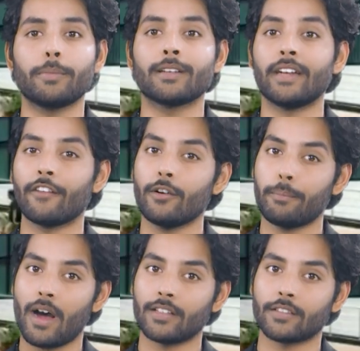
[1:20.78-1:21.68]
but never
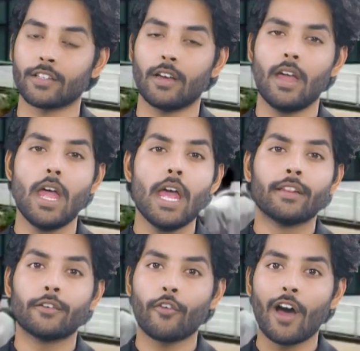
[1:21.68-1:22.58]
passed.
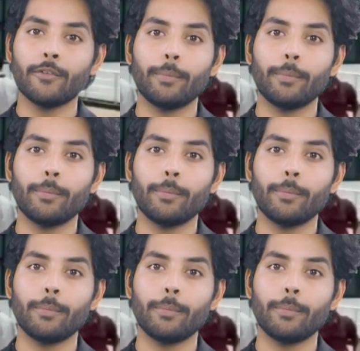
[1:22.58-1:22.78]
The draft